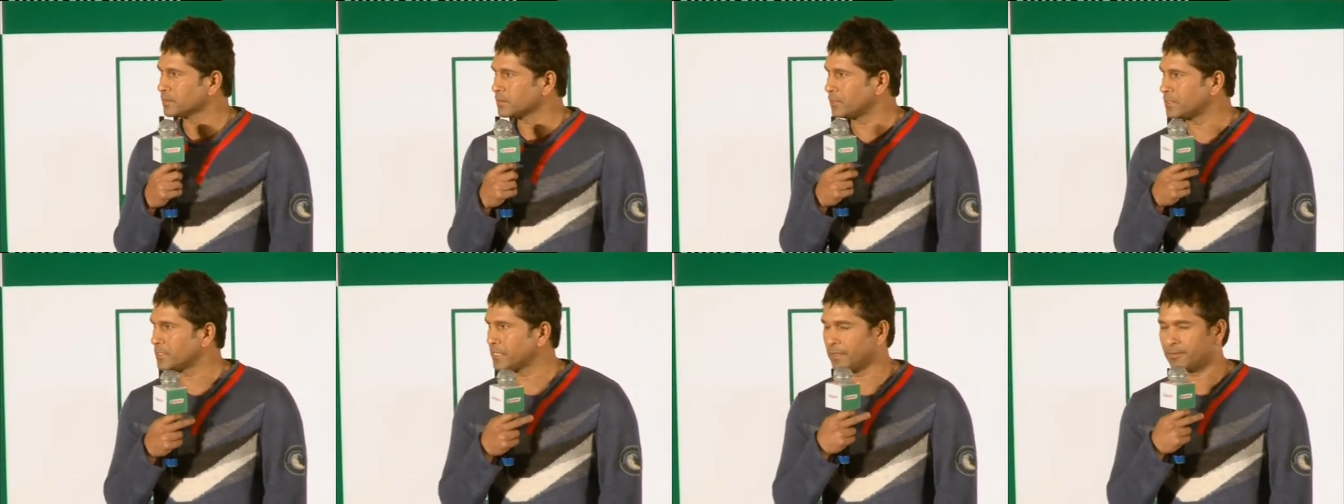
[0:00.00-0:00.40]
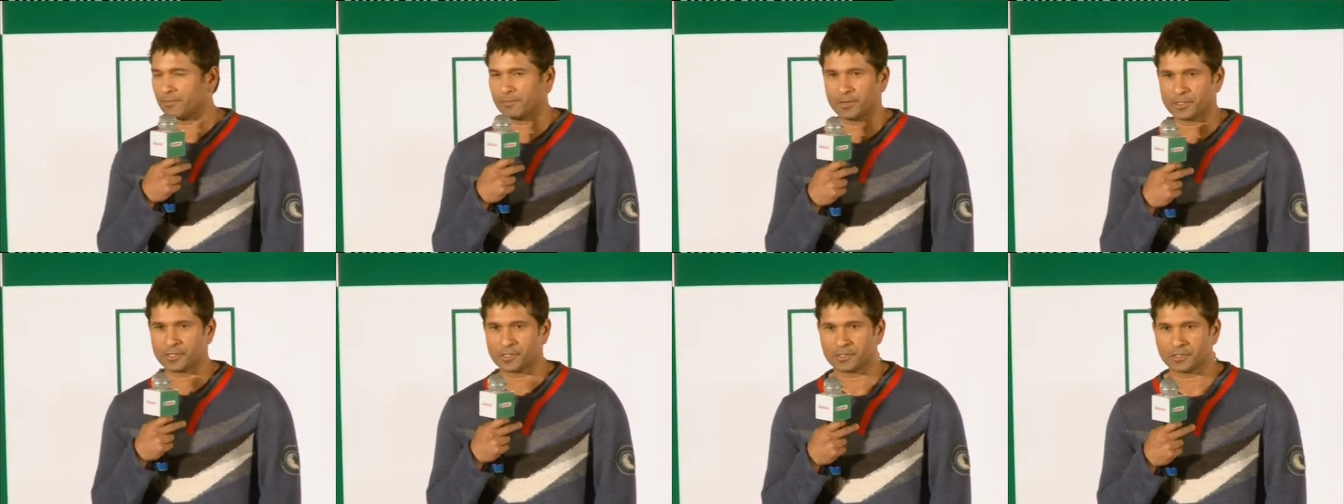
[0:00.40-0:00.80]
the team
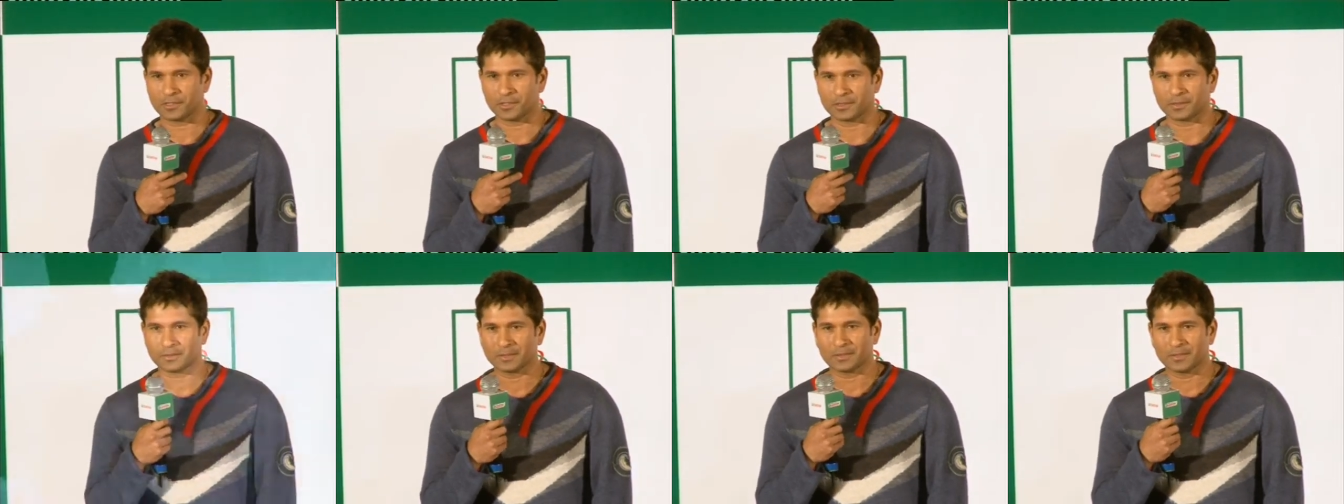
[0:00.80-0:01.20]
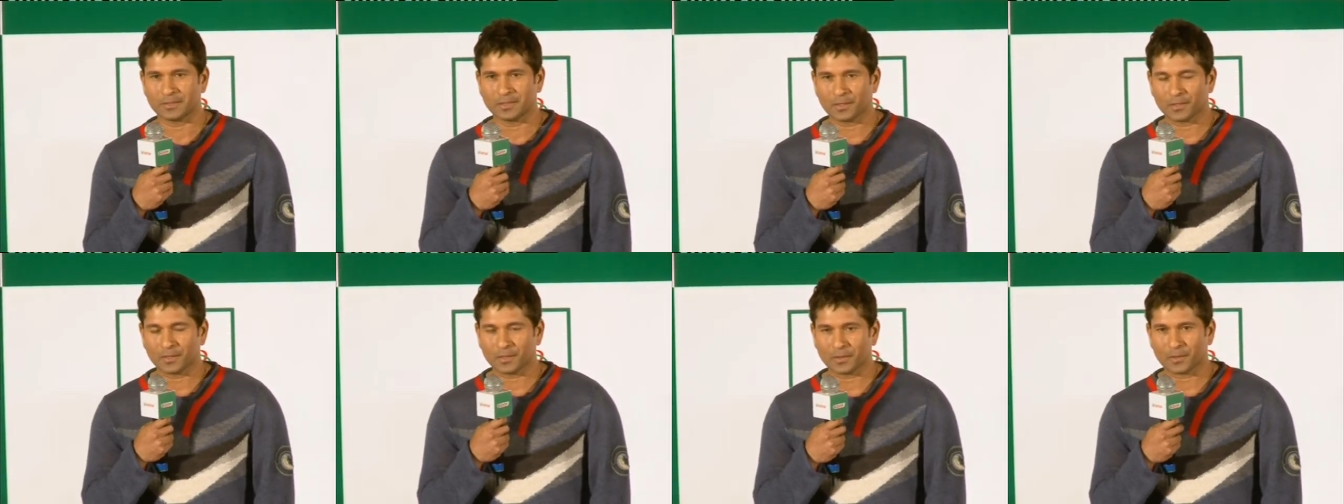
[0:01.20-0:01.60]
which, uh,
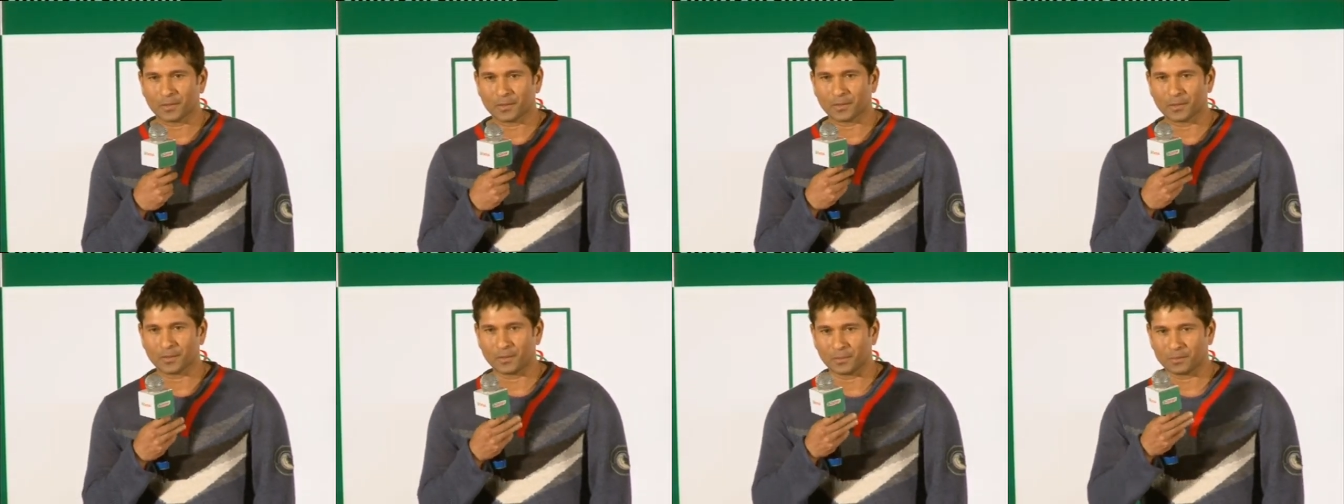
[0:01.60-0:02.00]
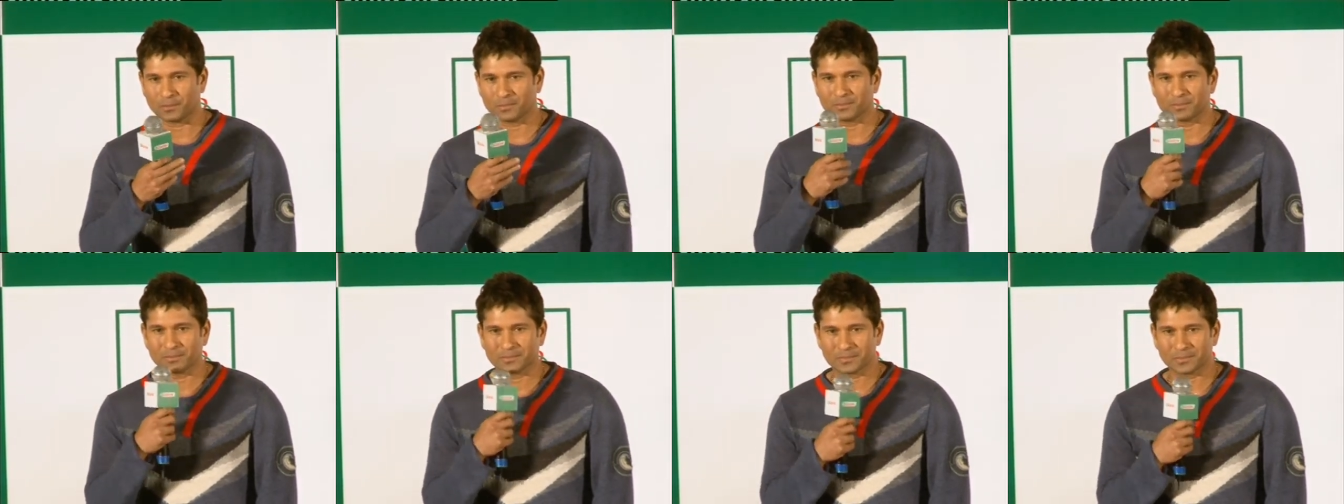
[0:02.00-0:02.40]
you know,
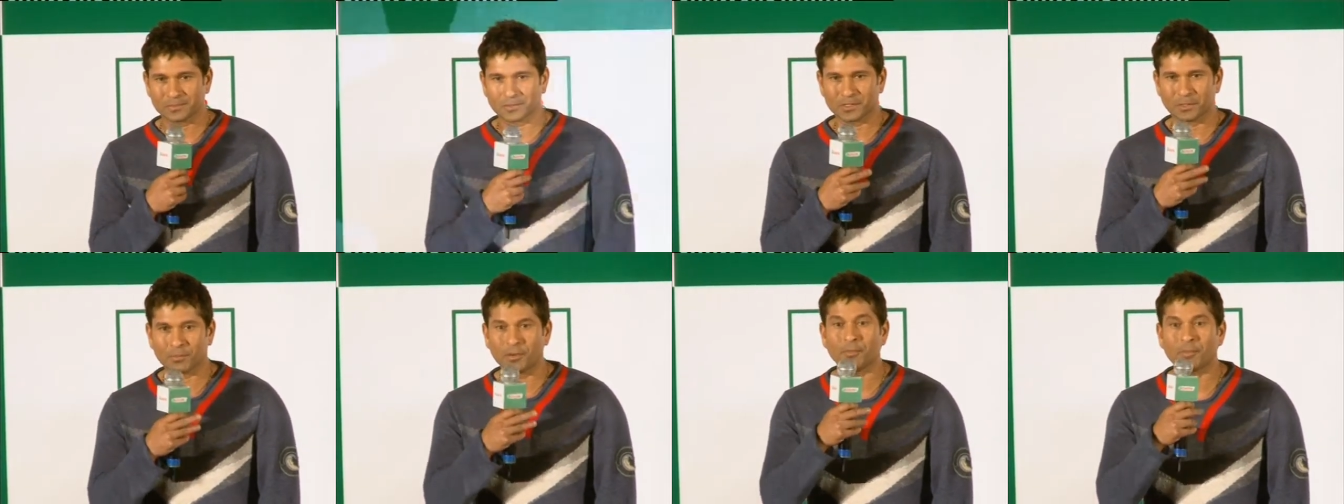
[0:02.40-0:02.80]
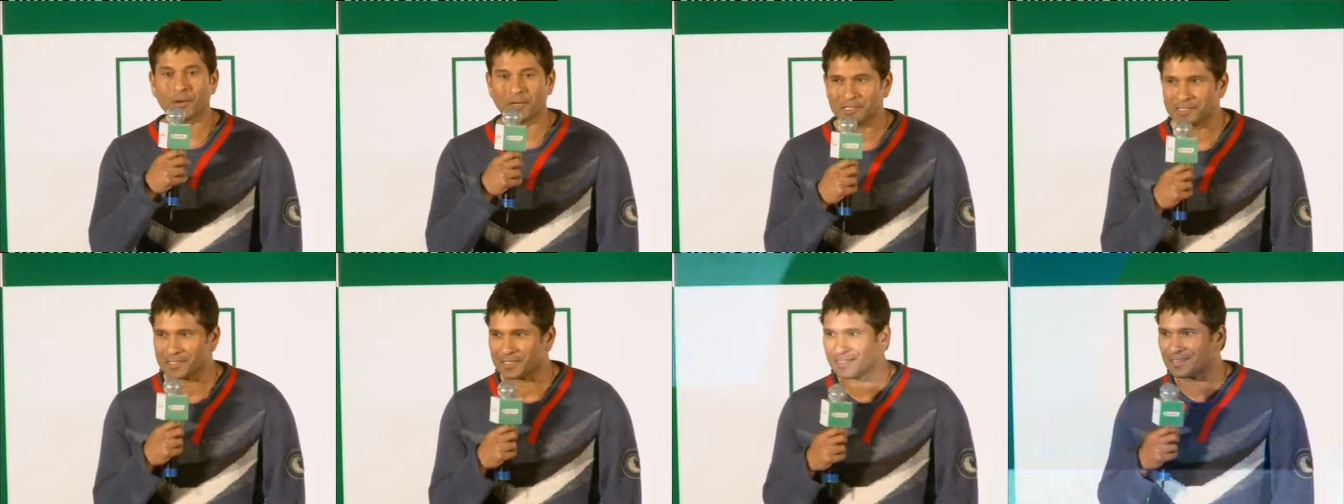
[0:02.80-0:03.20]
Jimmy
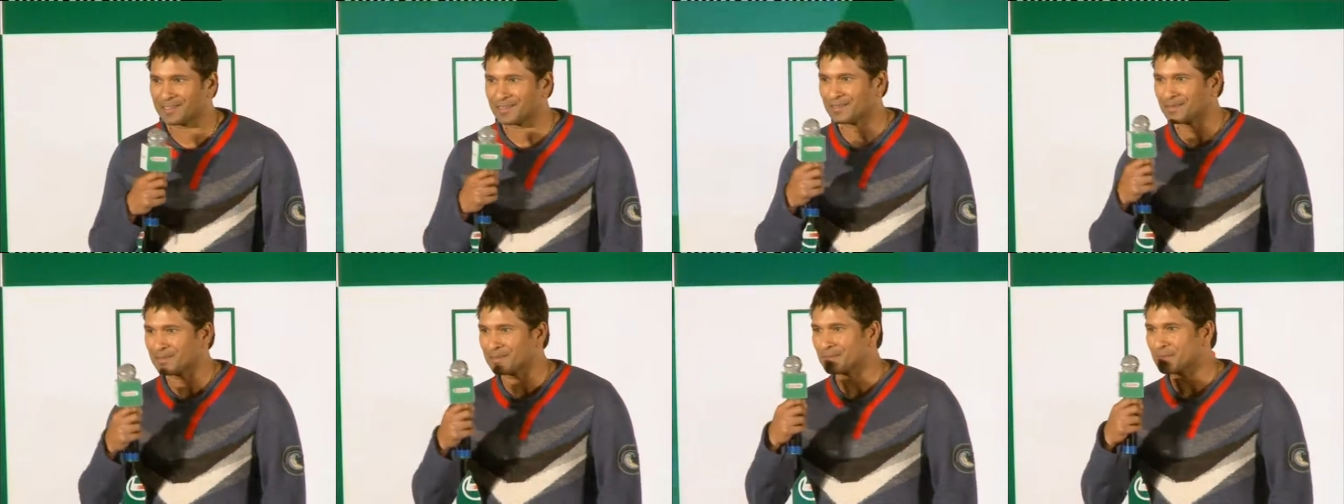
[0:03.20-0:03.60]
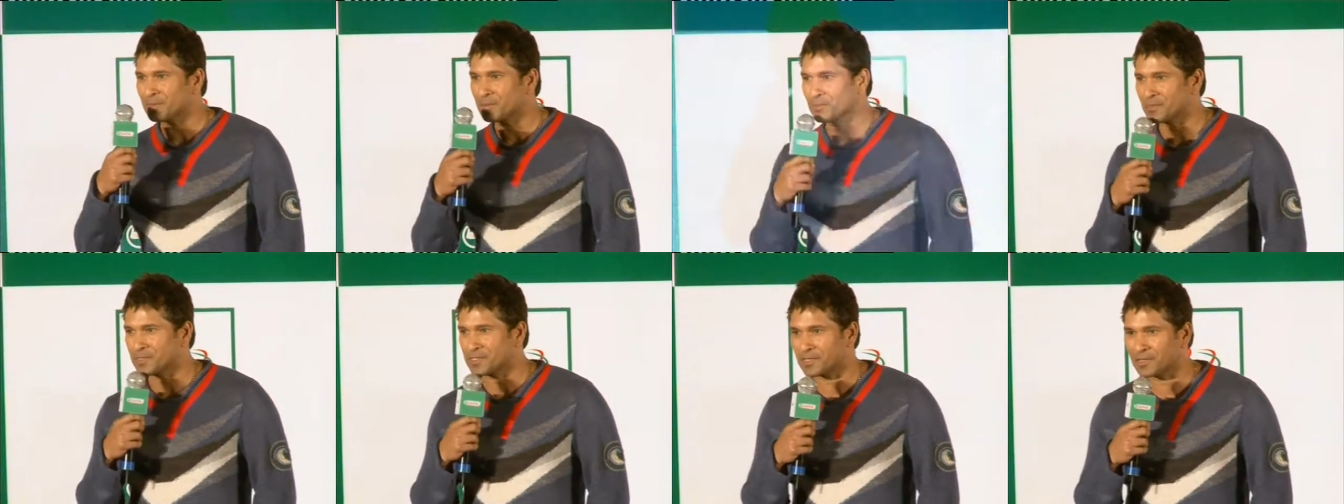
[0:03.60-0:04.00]
Paji and uh,
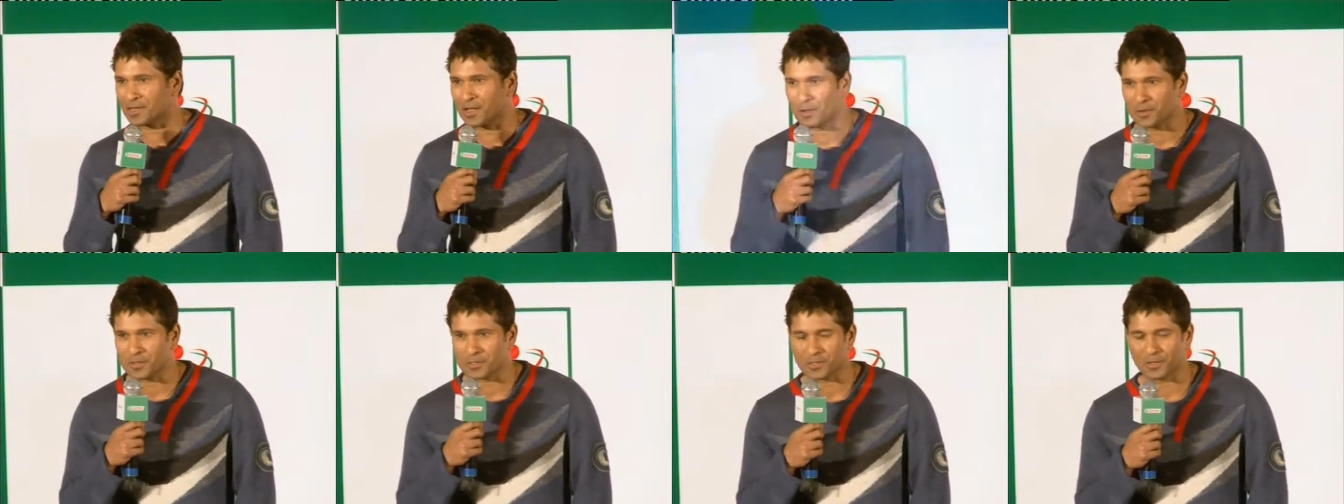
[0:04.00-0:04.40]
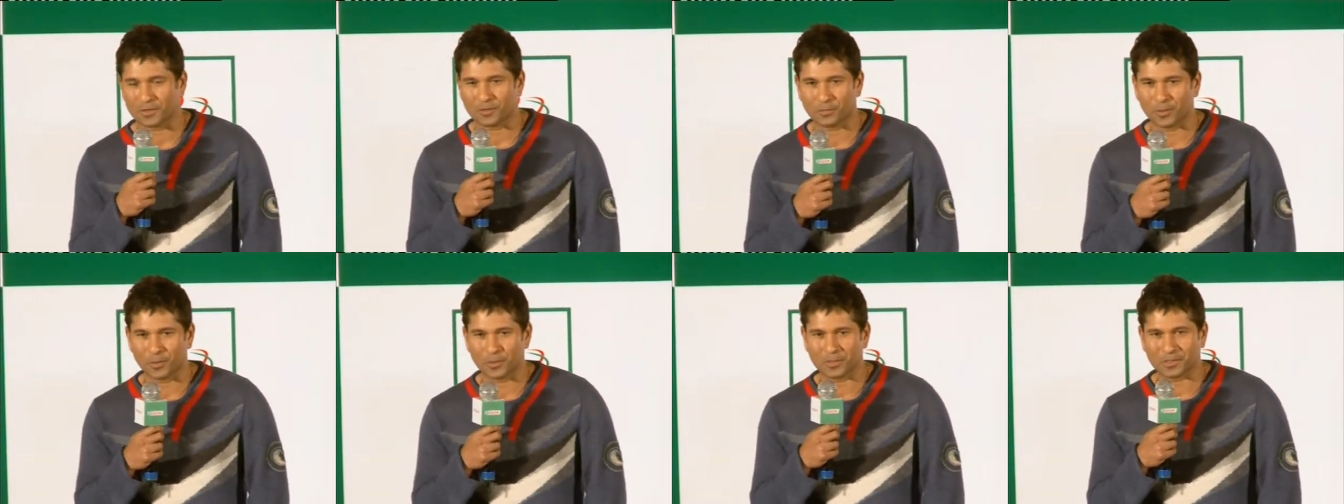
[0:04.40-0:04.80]
Mr.
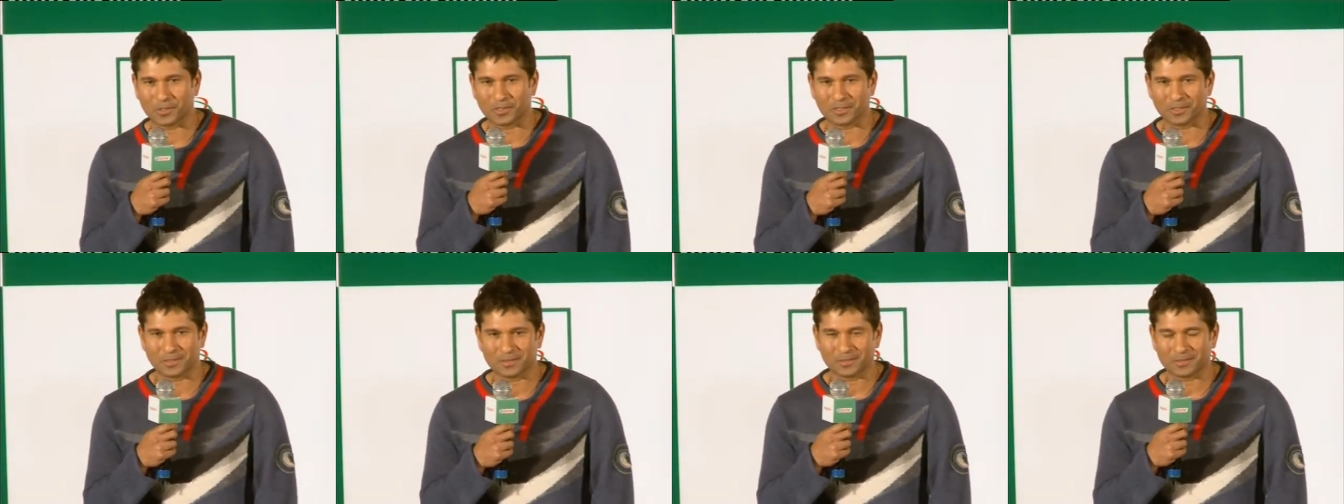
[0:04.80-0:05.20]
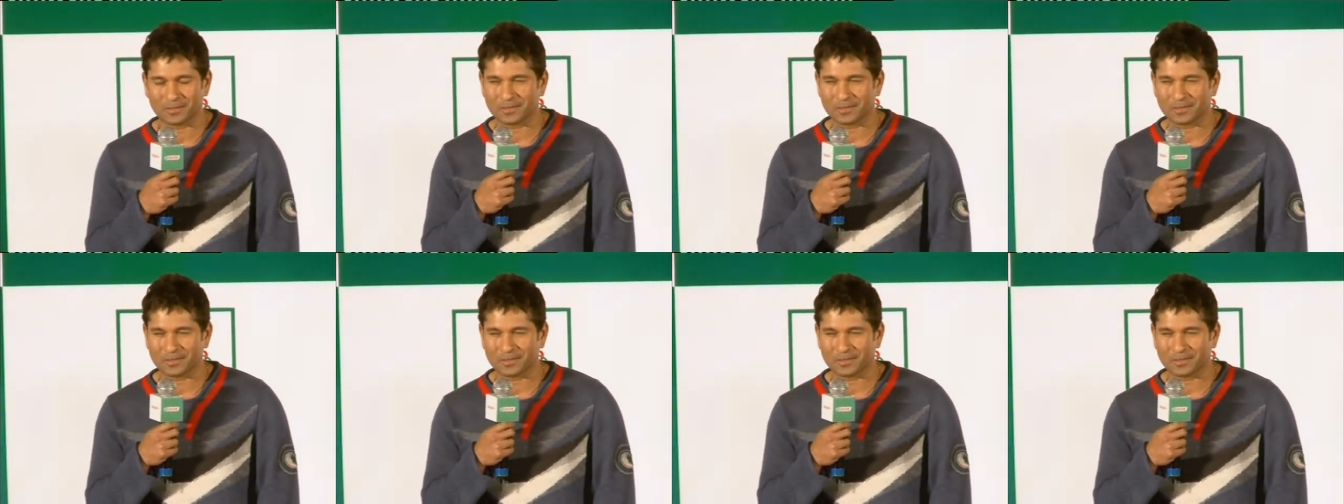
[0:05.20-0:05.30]
Gavaskar both, uh,